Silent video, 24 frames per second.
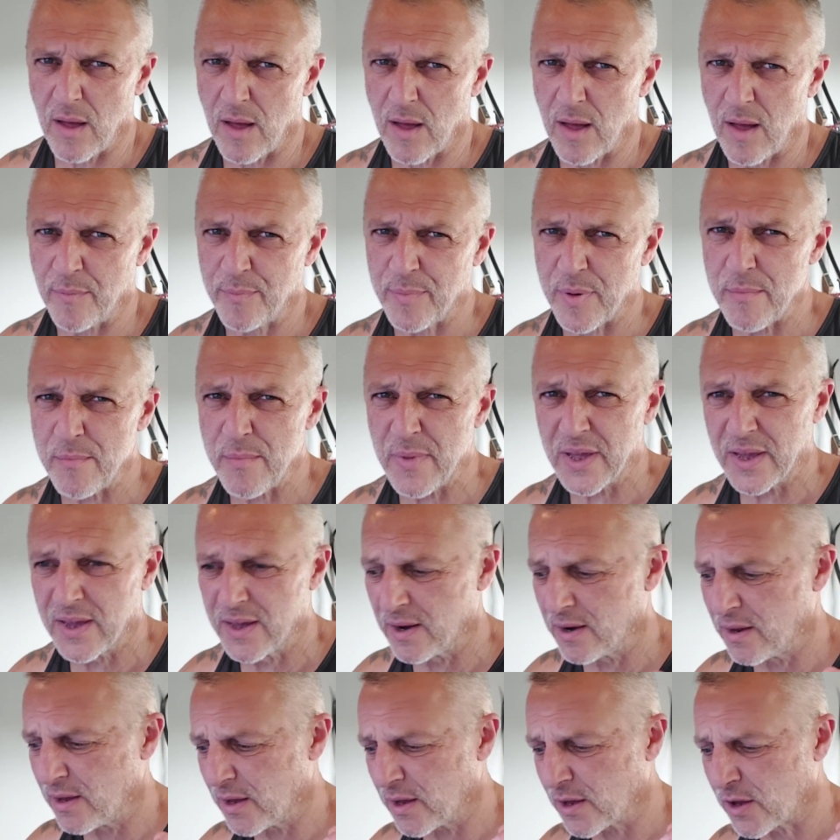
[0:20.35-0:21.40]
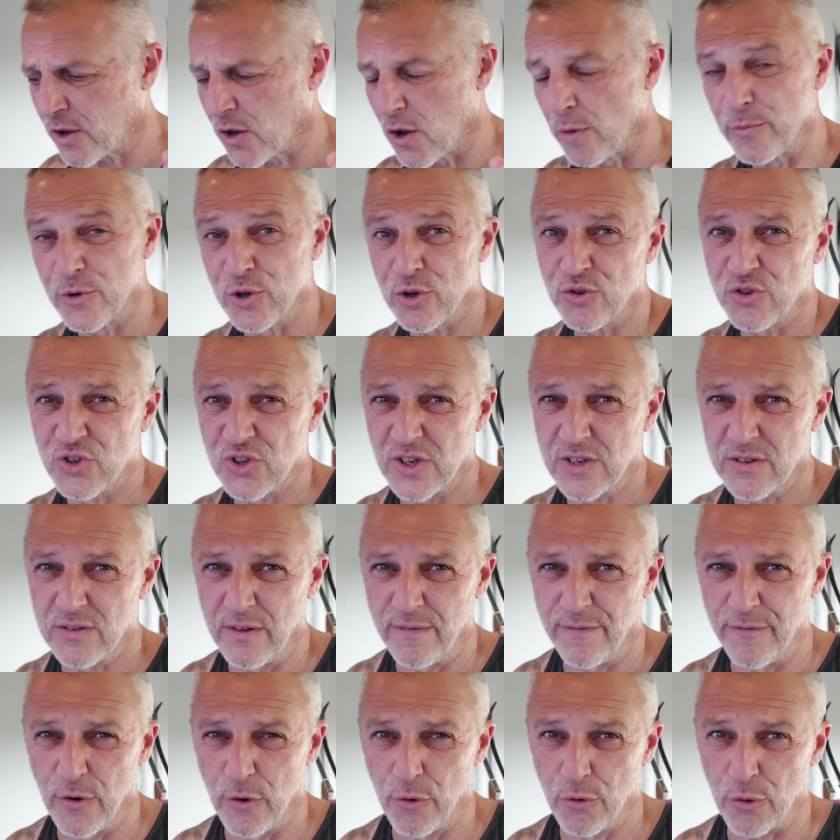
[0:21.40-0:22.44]
I've been making a Commodore
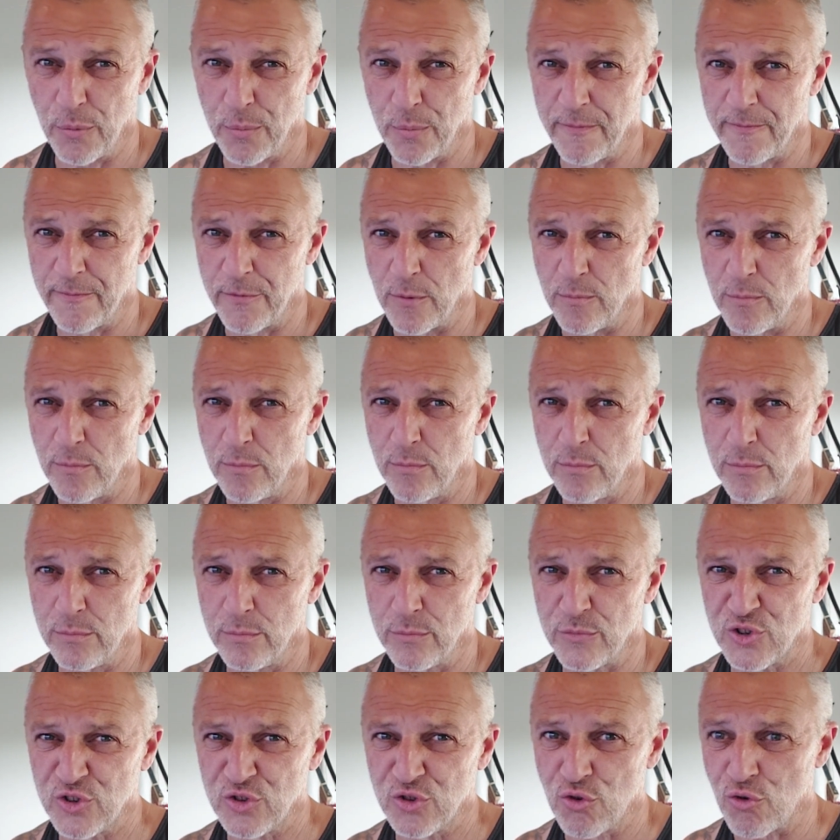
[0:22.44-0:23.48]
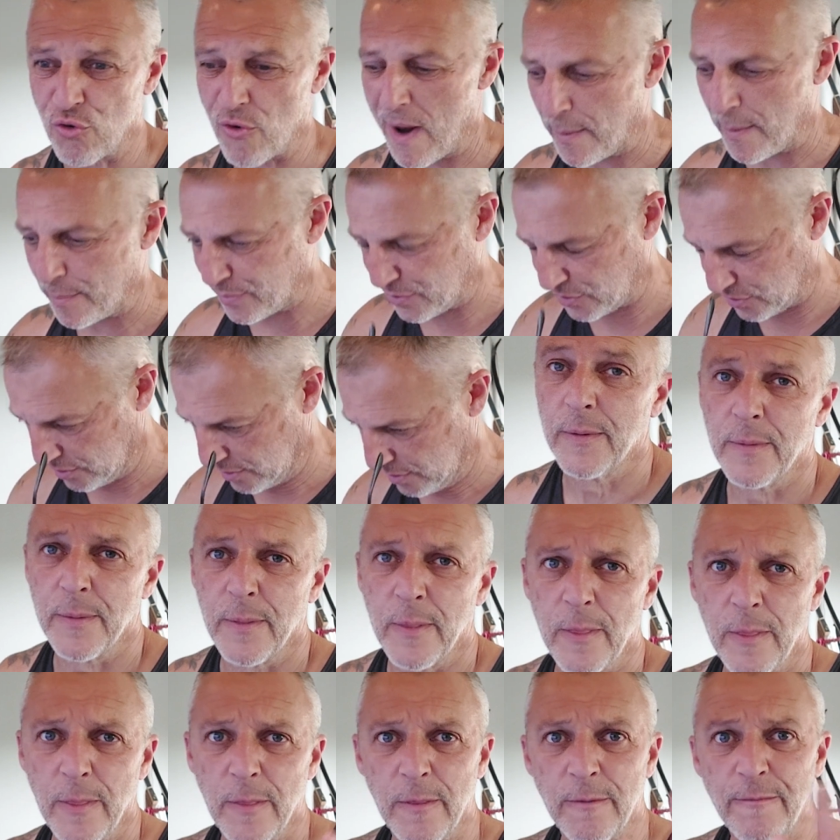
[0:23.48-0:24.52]
64 up from scraps.
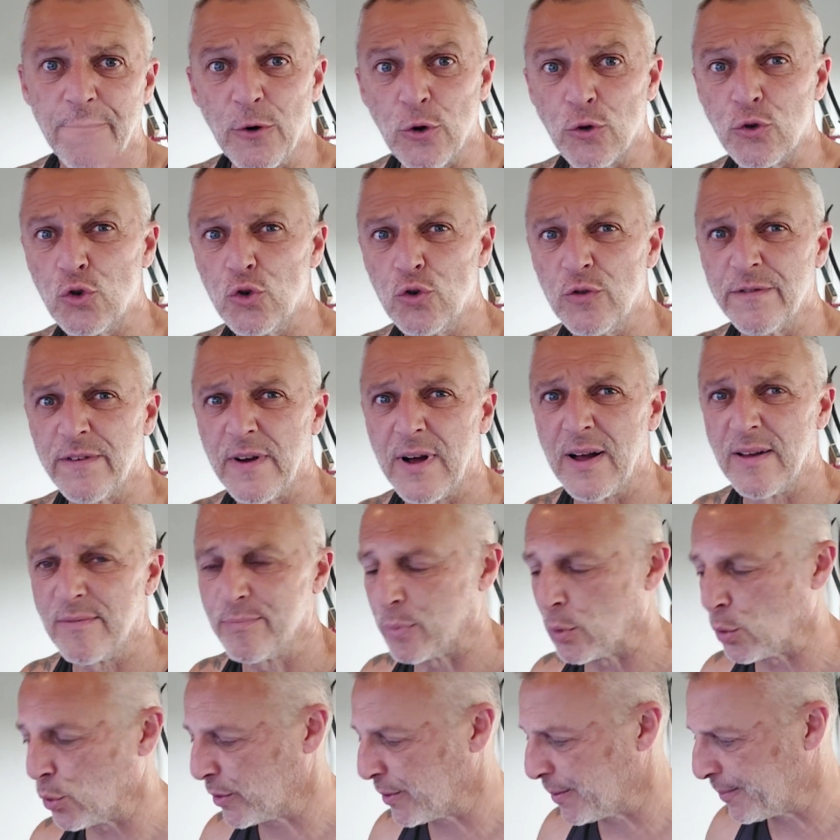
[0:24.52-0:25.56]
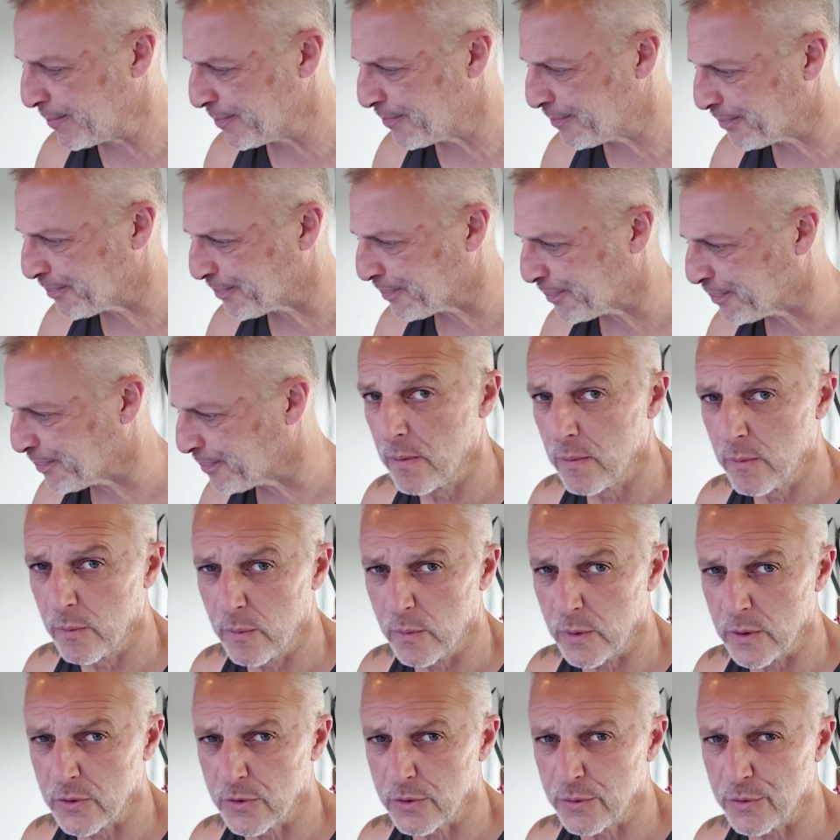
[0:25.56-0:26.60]
The 425 board,
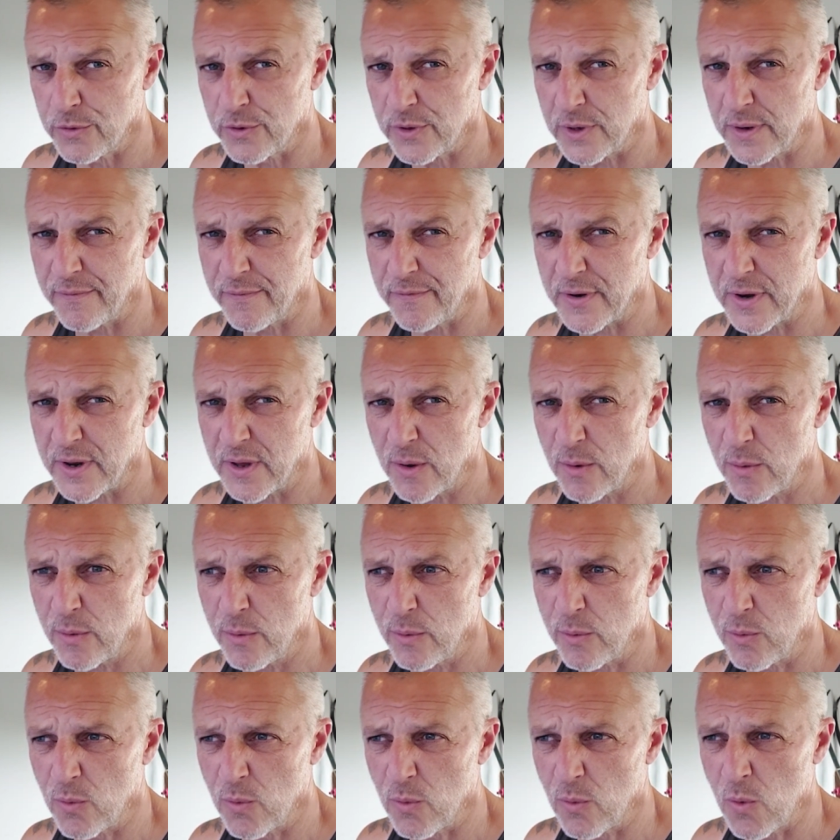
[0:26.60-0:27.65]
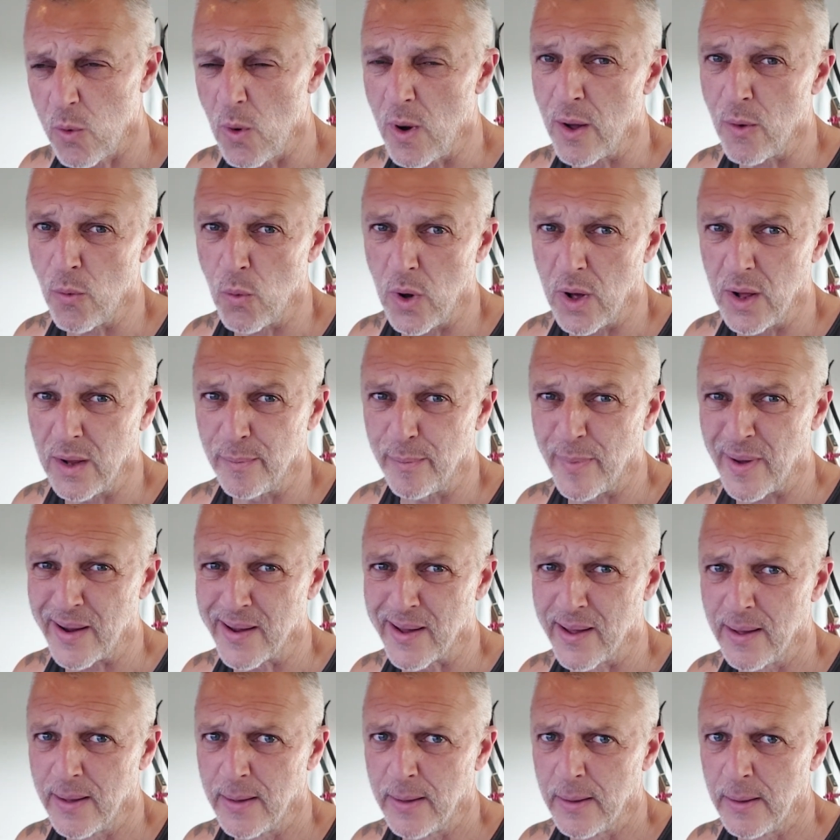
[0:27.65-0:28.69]
which was in a video quite a while
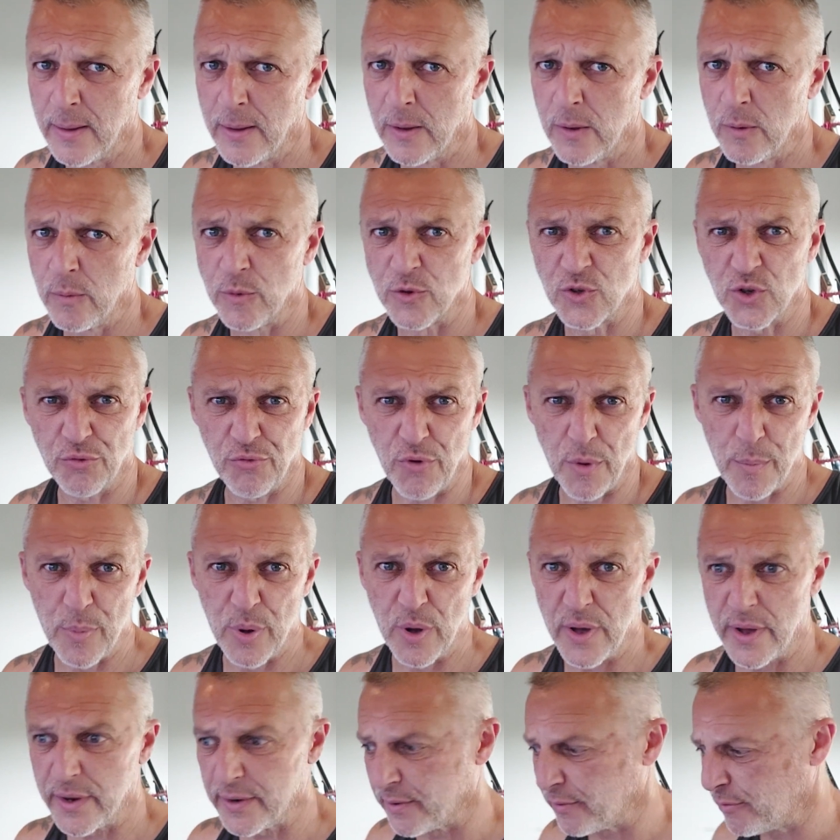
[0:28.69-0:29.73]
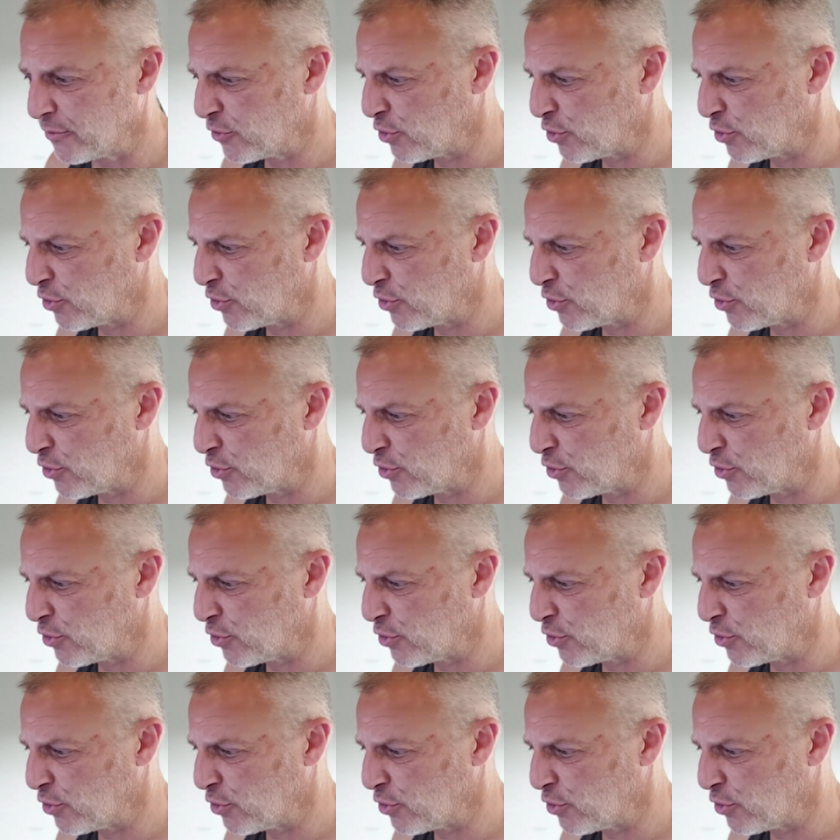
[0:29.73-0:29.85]
back, which I repaired.